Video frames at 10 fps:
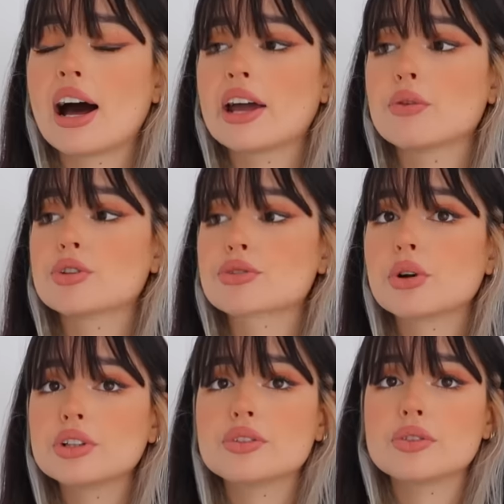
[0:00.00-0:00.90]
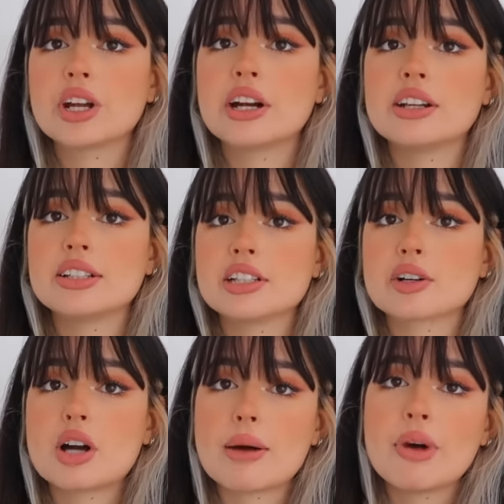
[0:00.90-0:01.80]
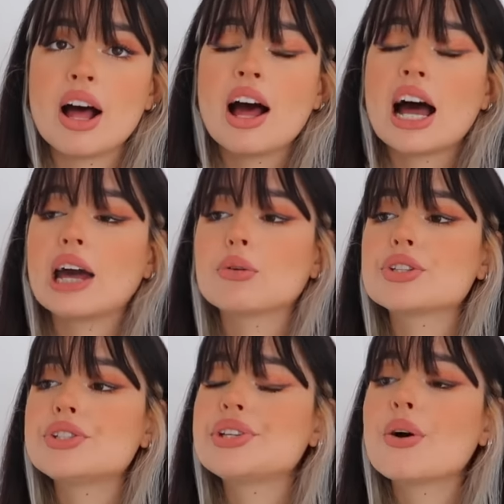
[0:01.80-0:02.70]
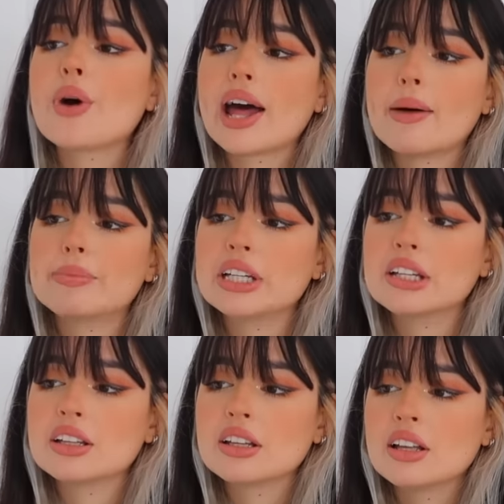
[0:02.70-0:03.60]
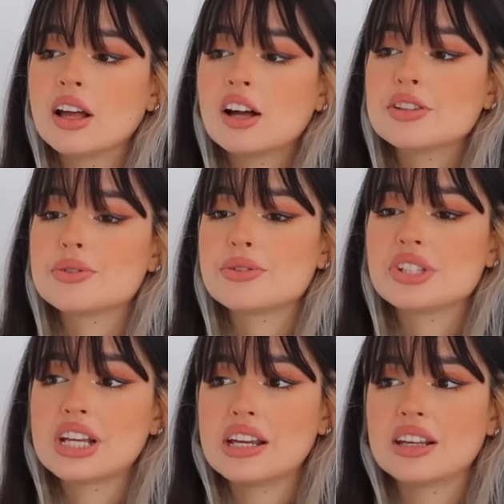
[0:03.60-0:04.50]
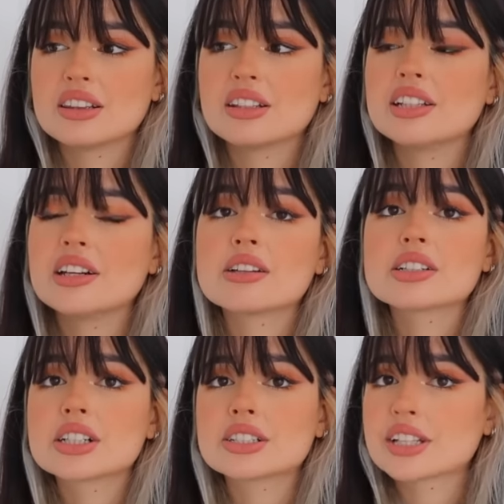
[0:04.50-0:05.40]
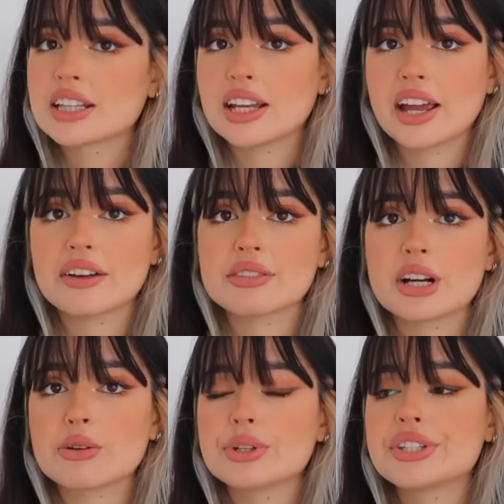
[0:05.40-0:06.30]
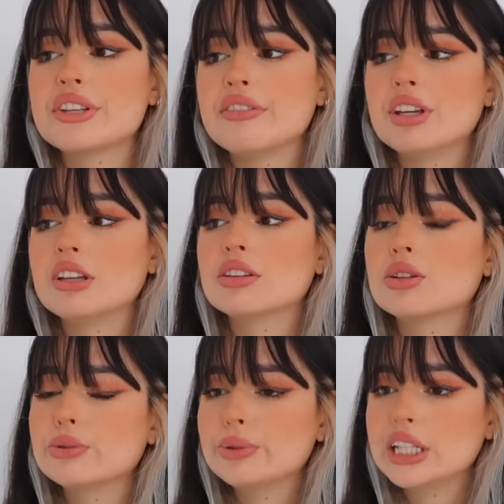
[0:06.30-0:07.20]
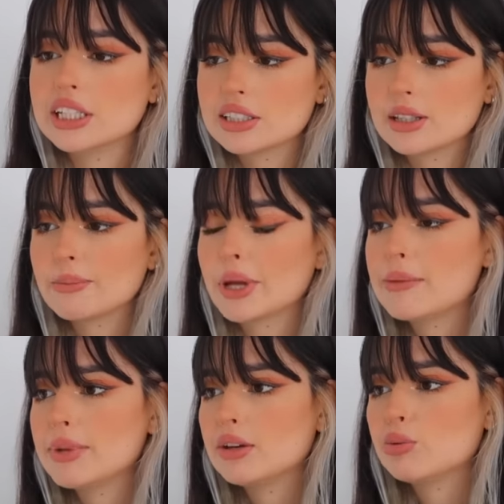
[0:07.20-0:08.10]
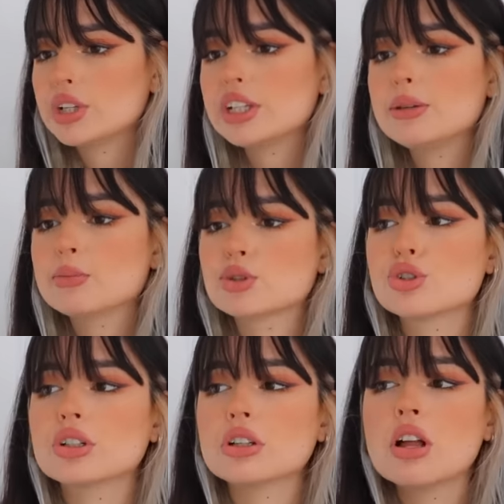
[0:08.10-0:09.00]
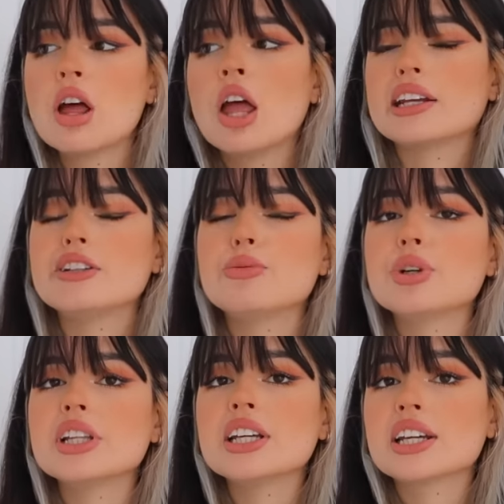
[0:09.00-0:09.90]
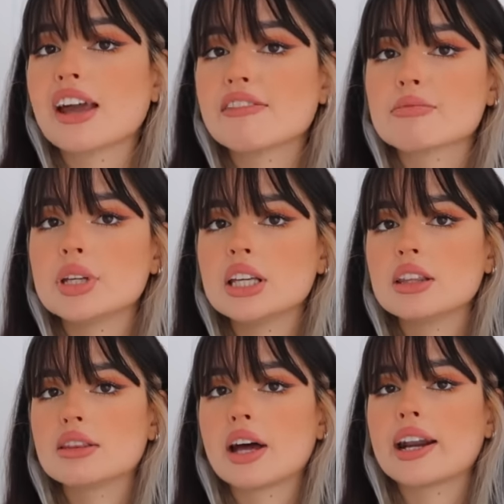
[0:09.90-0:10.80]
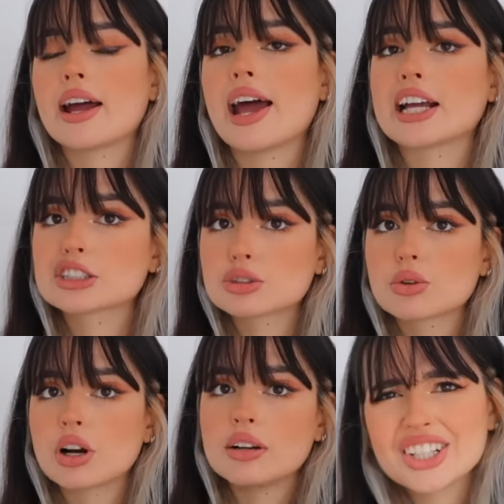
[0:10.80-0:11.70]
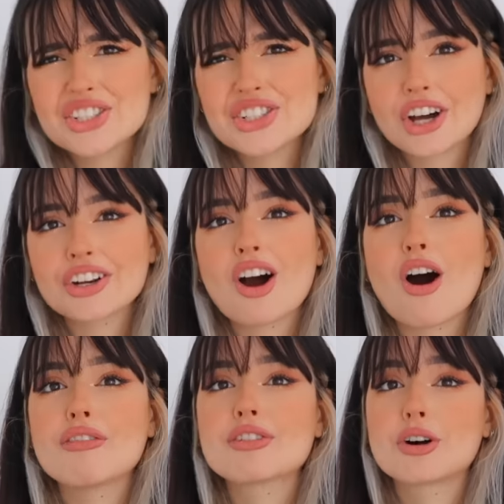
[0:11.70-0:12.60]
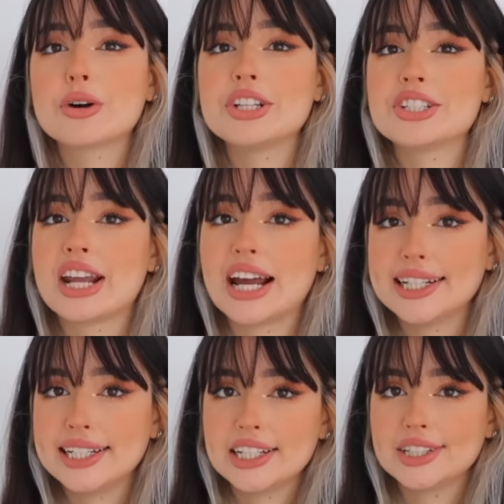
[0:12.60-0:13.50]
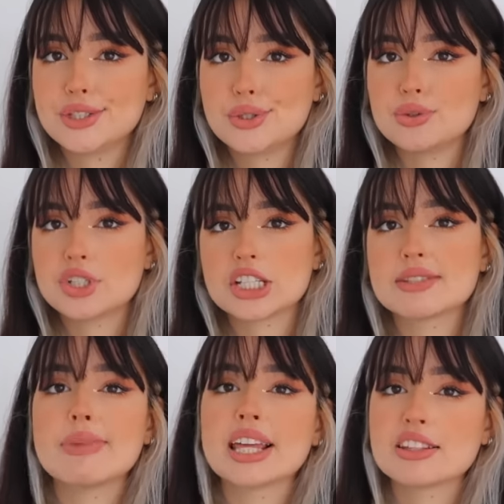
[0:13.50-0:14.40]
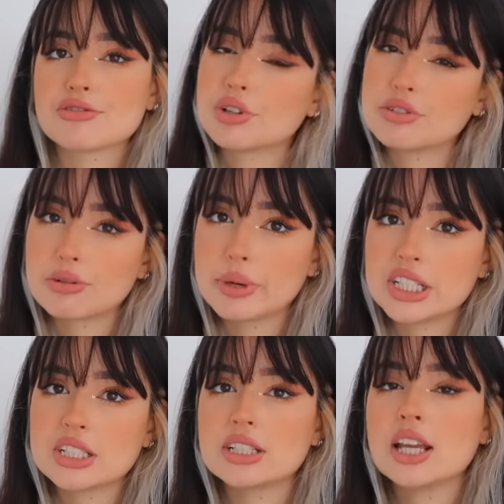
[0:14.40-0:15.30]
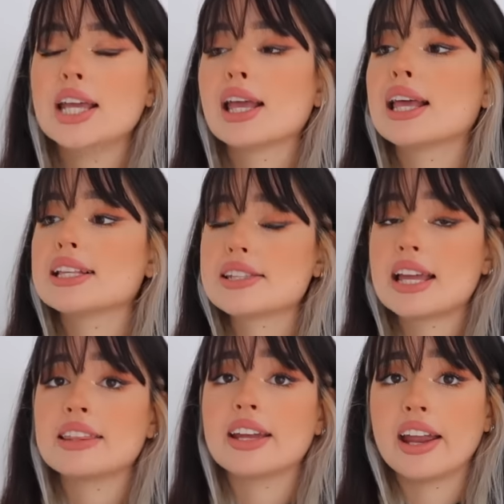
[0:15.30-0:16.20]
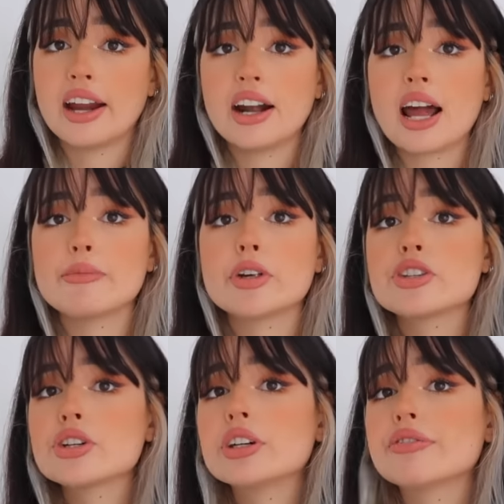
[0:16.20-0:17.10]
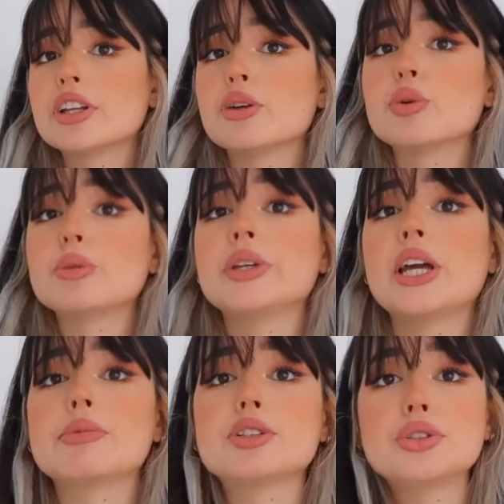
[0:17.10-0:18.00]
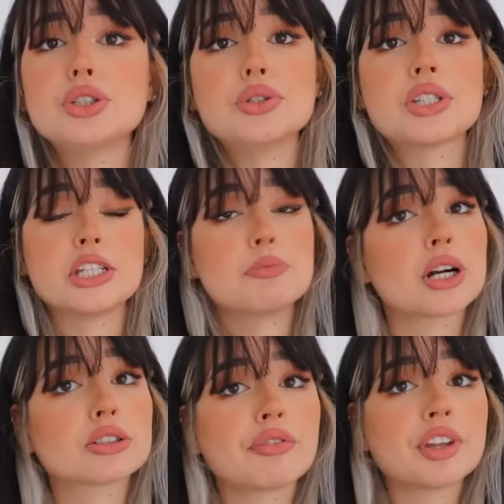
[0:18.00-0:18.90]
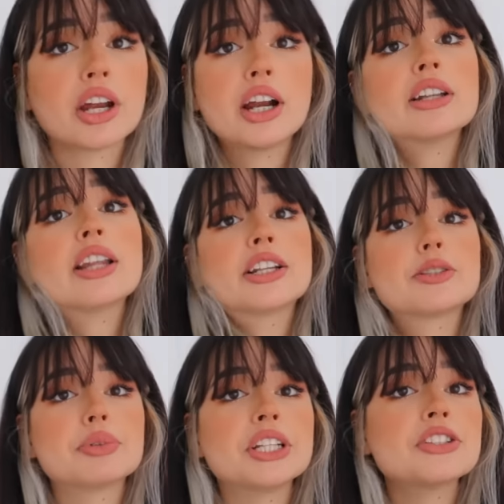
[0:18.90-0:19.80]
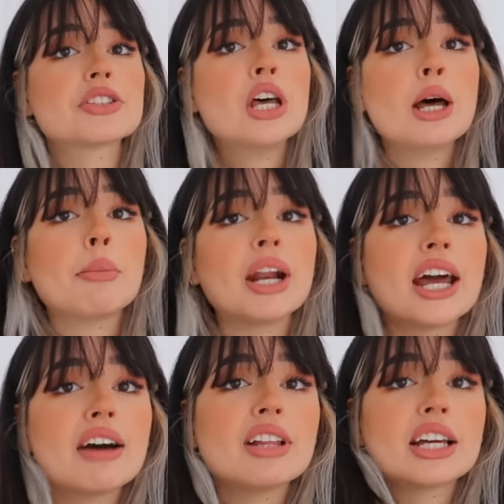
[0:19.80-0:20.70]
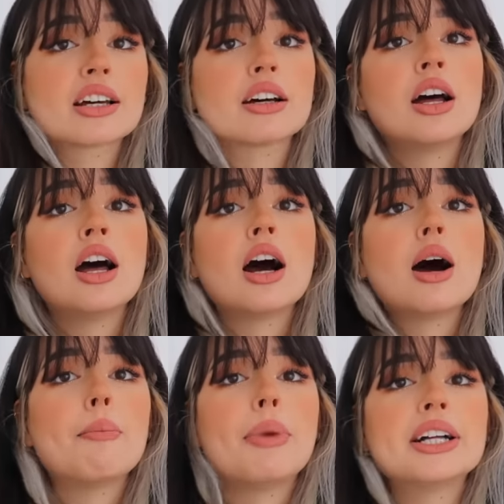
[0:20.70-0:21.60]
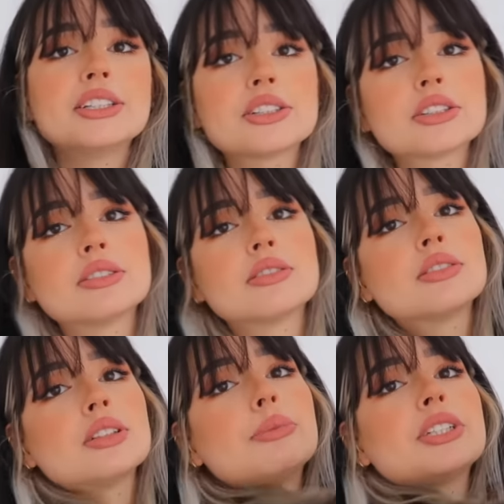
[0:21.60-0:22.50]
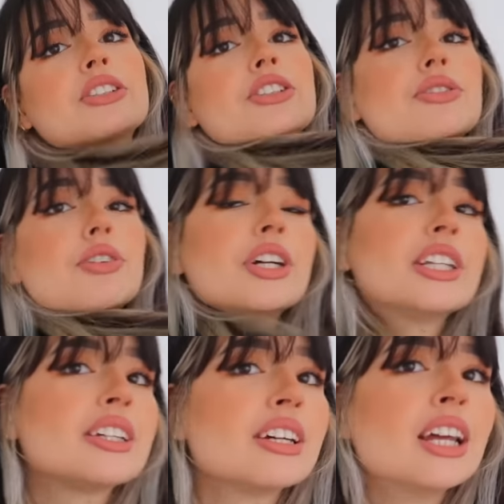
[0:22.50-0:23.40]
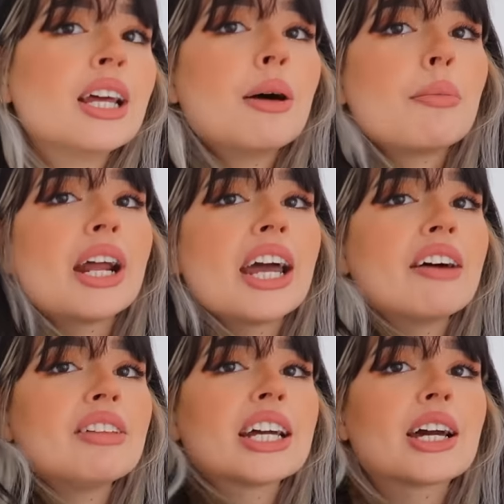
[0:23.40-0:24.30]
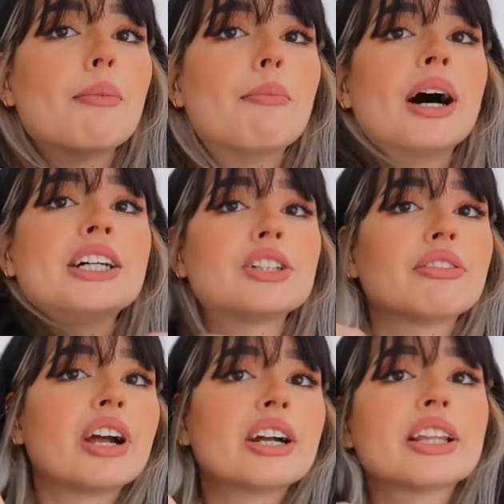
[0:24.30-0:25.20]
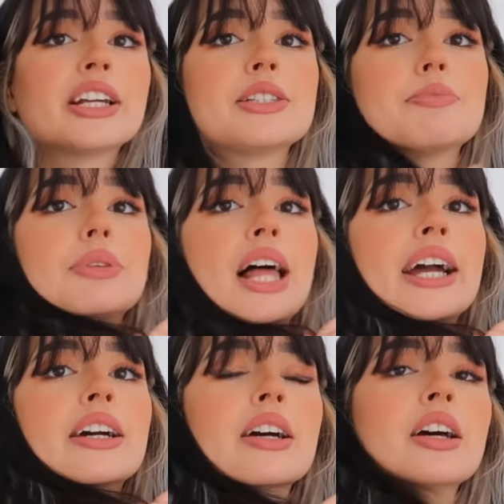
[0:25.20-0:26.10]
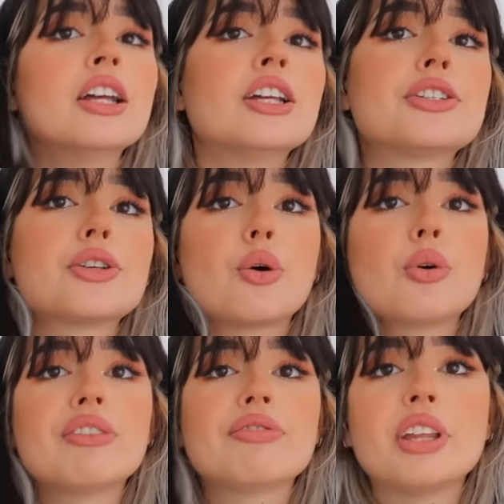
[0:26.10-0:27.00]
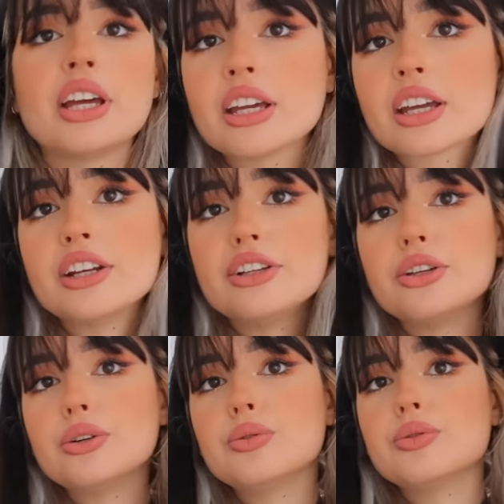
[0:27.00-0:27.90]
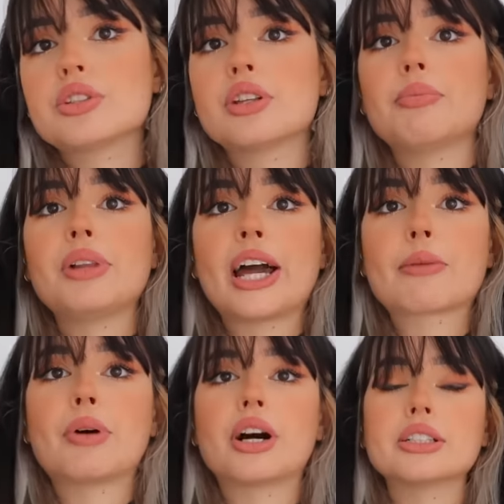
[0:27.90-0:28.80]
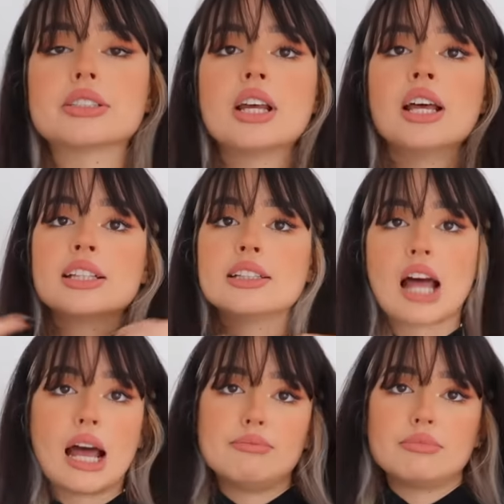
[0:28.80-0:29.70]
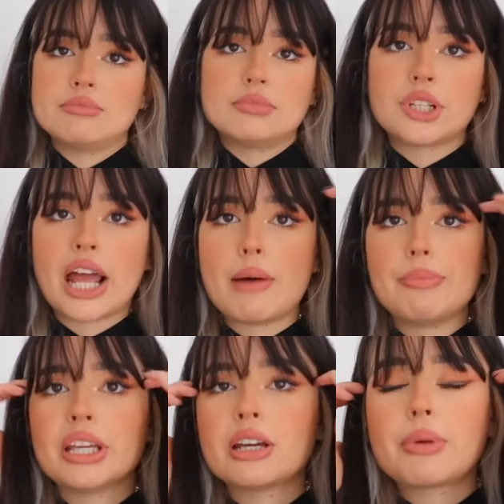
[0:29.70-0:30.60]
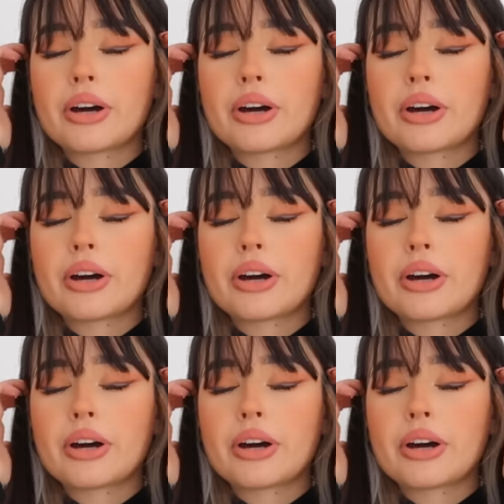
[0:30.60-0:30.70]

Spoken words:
I was scrolling through their Instagram. I was so happy to see the little girls that they have there receiving the wigs. It made me really emotional, and it really gave me that extra shot of courage that I needed to just make this transformation and send the hair. I'm not sure if they will be able to use this part of the hair that is bleached, but I have like a bunch, search for it, but I have like a bunch of hair that is black, so if they can use the black part, I'm happy